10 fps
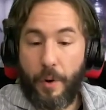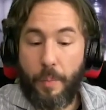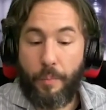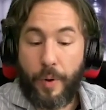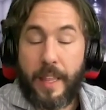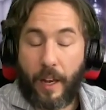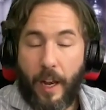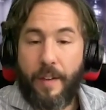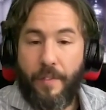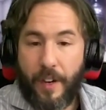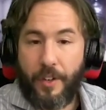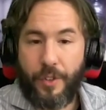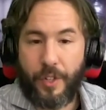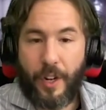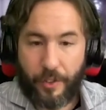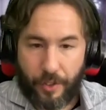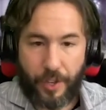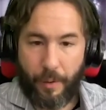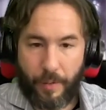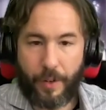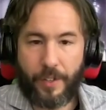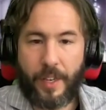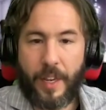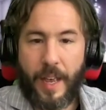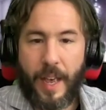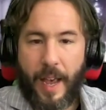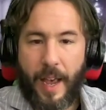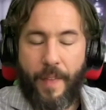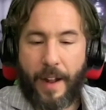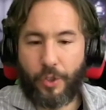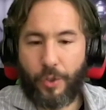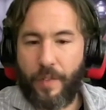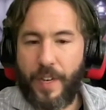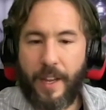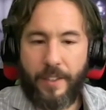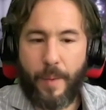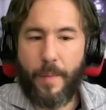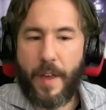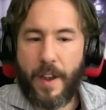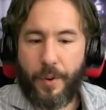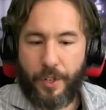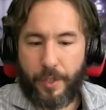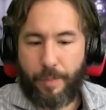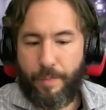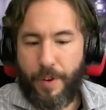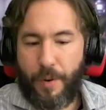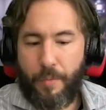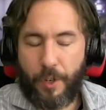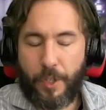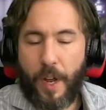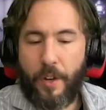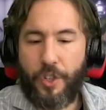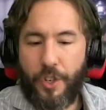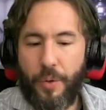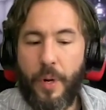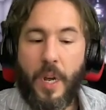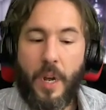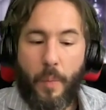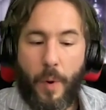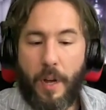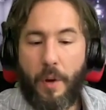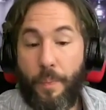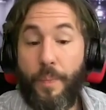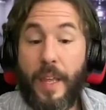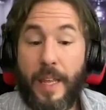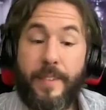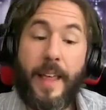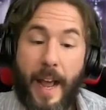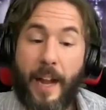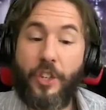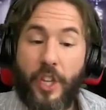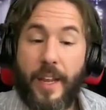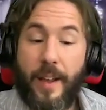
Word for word: breathed life into the laws of the universe. And that sort of deism, then you would just respond to, well, is that actually a